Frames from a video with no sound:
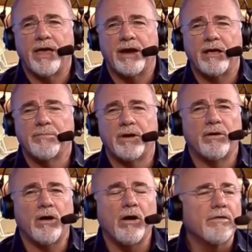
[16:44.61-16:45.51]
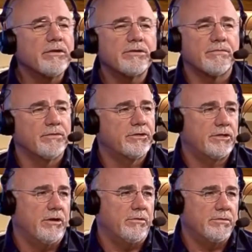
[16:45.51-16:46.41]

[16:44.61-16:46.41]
I had been on all these different shows,